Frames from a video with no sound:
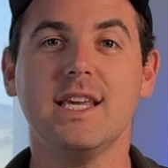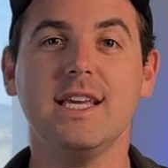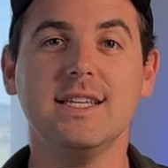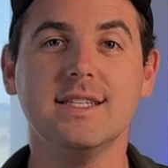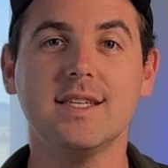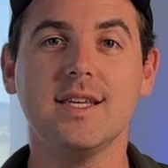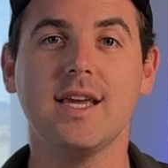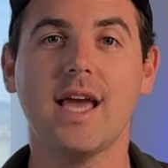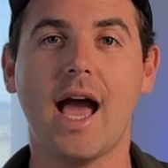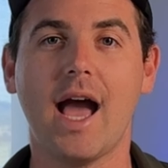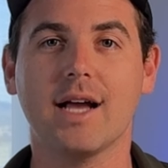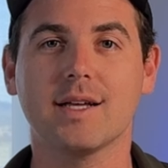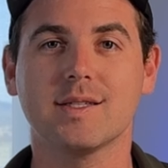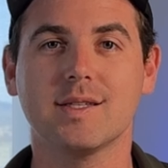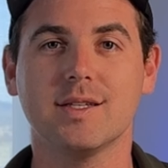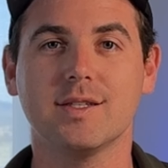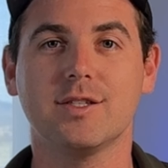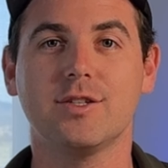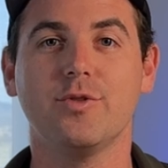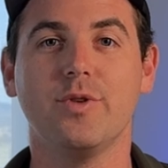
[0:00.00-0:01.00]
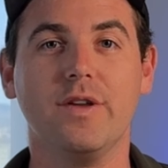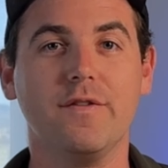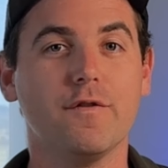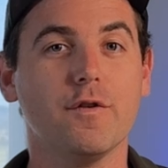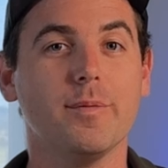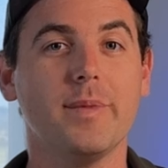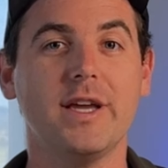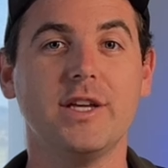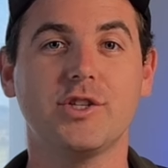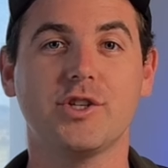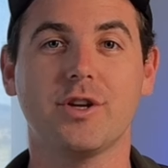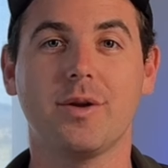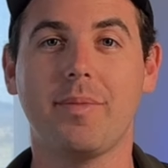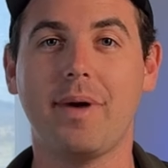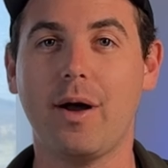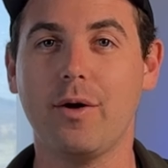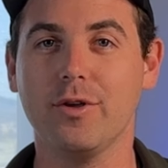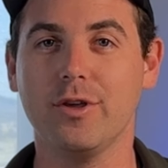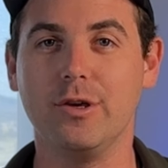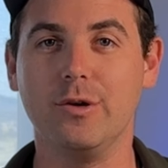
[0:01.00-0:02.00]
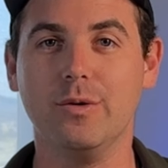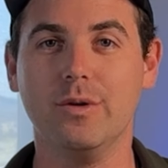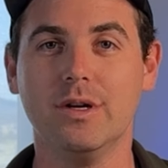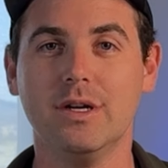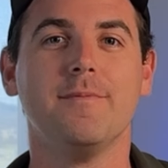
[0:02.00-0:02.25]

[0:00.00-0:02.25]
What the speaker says: easy access to information about you,